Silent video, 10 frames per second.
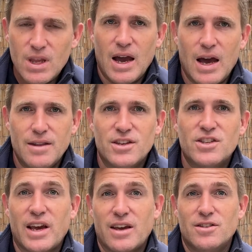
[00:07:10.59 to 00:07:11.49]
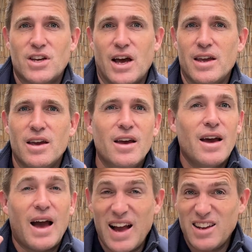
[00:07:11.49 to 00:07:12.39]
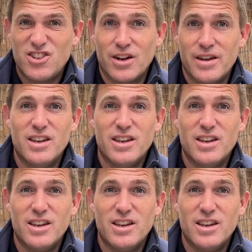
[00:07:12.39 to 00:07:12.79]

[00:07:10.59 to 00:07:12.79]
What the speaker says: And the second site, actually,